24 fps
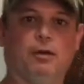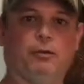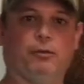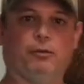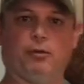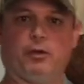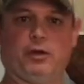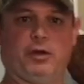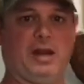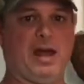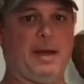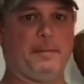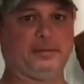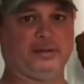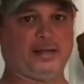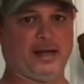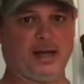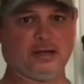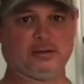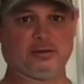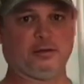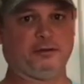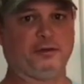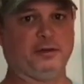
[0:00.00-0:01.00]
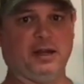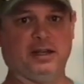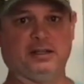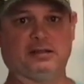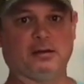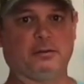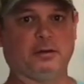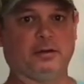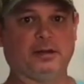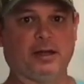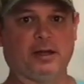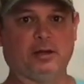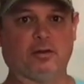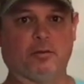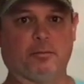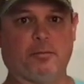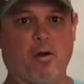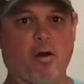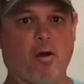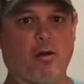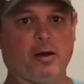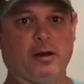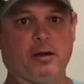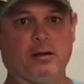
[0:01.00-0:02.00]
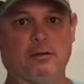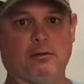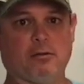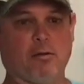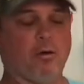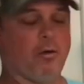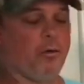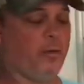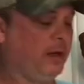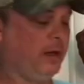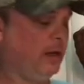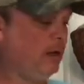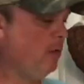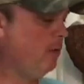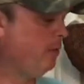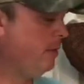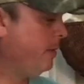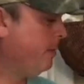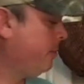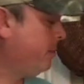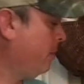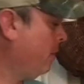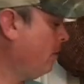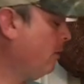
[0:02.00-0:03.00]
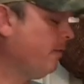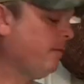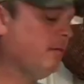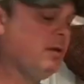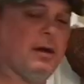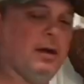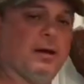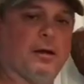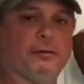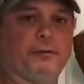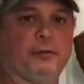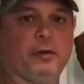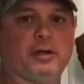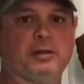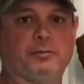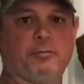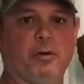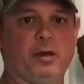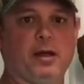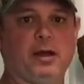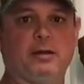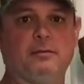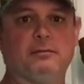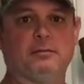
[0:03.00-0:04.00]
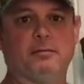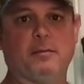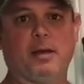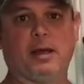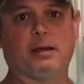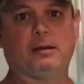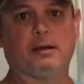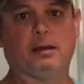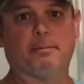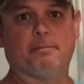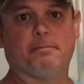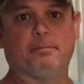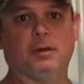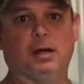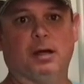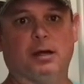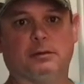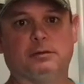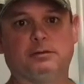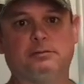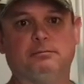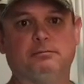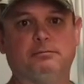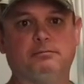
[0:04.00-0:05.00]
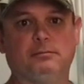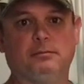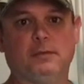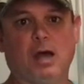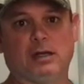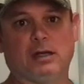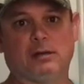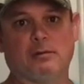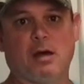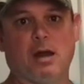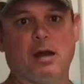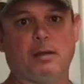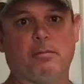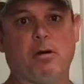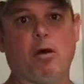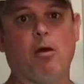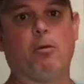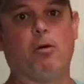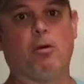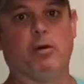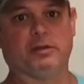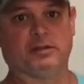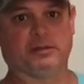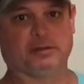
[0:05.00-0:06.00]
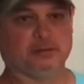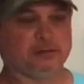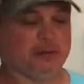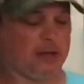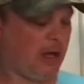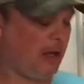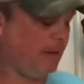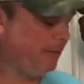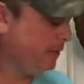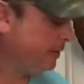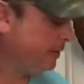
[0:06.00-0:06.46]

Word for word: Real good appetizer if you need something to take to a party, or what we do, we put on uh, French bread, make uh, hot tamale po' boys out of it.